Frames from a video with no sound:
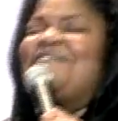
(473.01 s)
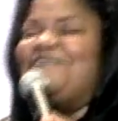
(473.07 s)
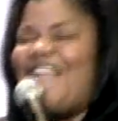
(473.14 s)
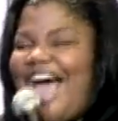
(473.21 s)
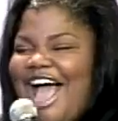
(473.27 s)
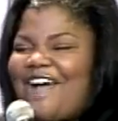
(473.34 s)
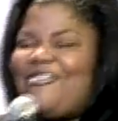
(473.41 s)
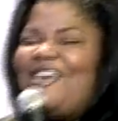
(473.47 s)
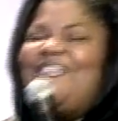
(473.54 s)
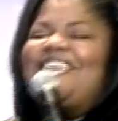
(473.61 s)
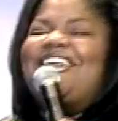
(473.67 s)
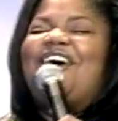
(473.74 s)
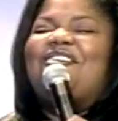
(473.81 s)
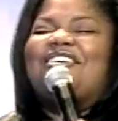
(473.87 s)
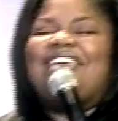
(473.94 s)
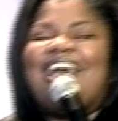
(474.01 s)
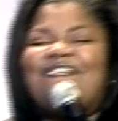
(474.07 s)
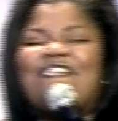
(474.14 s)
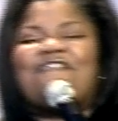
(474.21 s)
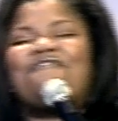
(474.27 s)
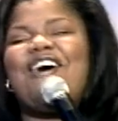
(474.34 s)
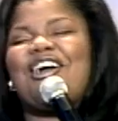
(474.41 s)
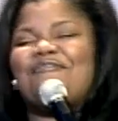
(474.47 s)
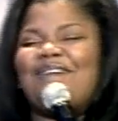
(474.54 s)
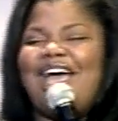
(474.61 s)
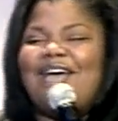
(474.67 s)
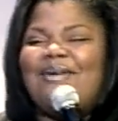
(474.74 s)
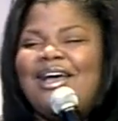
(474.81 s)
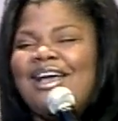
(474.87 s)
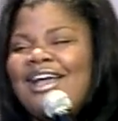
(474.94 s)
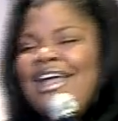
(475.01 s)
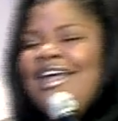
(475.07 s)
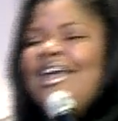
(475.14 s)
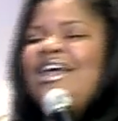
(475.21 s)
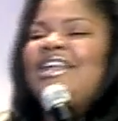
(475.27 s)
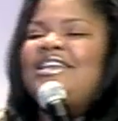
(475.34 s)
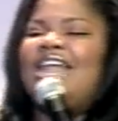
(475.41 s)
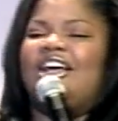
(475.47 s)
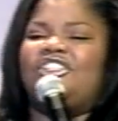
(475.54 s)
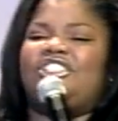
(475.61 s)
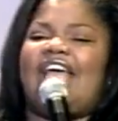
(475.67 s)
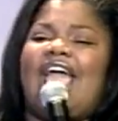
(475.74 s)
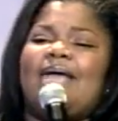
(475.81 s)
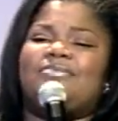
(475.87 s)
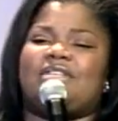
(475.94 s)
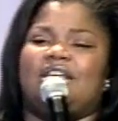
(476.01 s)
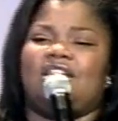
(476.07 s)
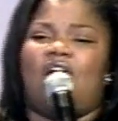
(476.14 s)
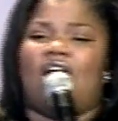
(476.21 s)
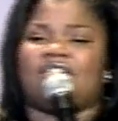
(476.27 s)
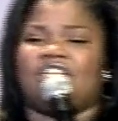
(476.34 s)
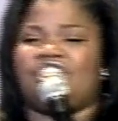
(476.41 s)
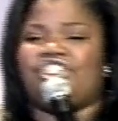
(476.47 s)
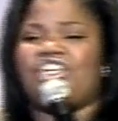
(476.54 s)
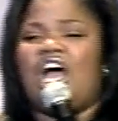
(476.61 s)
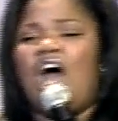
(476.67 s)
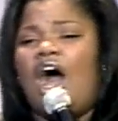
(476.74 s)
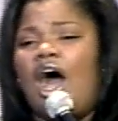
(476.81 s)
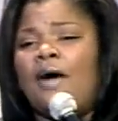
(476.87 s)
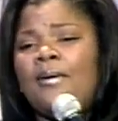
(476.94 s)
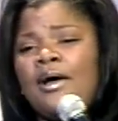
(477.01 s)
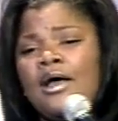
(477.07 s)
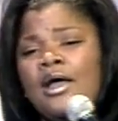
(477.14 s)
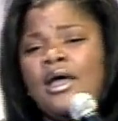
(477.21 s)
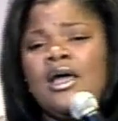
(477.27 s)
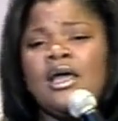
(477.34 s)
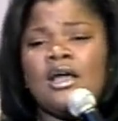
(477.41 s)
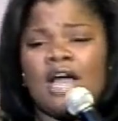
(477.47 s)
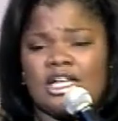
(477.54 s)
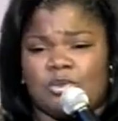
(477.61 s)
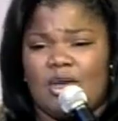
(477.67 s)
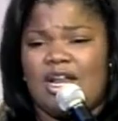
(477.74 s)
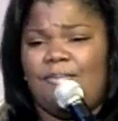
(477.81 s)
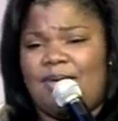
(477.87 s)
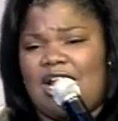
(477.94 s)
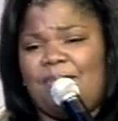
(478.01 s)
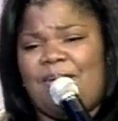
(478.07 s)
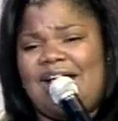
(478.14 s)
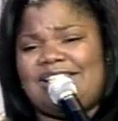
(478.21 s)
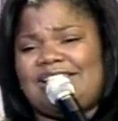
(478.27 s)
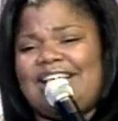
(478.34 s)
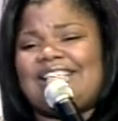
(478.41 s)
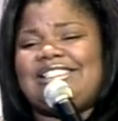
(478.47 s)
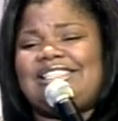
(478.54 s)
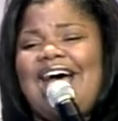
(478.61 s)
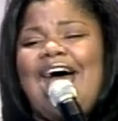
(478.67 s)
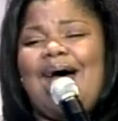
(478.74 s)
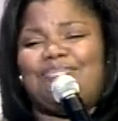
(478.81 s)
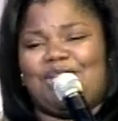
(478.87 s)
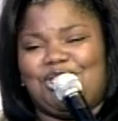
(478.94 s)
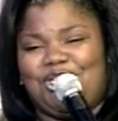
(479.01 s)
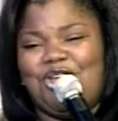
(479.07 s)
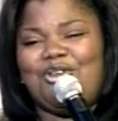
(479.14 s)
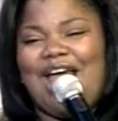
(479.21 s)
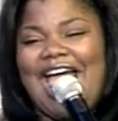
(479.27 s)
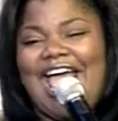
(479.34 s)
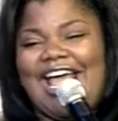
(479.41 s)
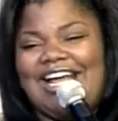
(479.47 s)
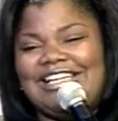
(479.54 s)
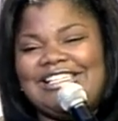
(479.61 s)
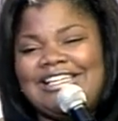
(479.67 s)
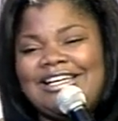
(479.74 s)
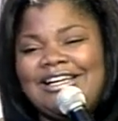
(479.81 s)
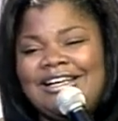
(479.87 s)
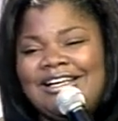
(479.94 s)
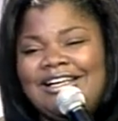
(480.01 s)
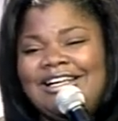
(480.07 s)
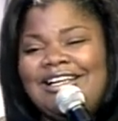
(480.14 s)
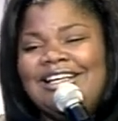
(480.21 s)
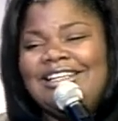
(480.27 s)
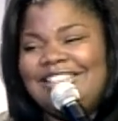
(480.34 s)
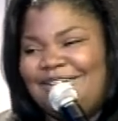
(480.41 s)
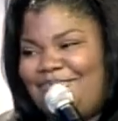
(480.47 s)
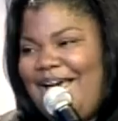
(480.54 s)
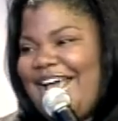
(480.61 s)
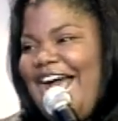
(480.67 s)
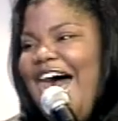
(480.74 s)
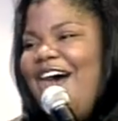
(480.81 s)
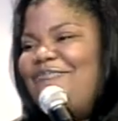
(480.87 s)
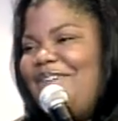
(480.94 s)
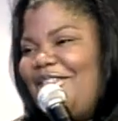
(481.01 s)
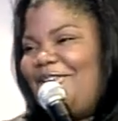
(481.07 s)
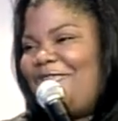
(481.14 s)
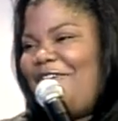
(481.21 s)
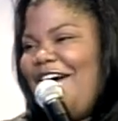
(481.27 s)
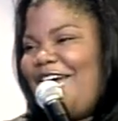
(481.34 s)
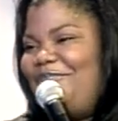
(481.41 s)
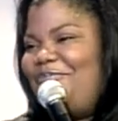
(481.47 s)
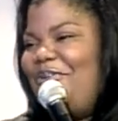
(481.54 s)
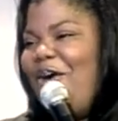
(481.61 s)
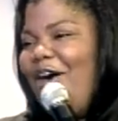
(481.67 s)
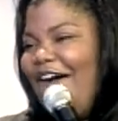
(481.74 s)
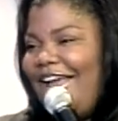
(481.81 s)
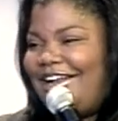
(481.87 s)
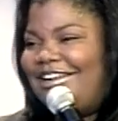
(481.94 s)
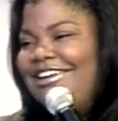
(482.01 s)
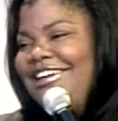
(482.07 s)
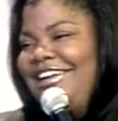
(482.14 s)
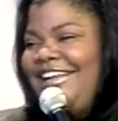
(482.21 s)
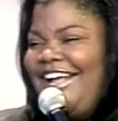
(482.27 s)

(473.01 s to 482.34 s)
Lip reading: please? Black women don't give a fuck, baby. Now, James done lost his job, because we done been up here 6 times in 2 days to make our motherfucking point.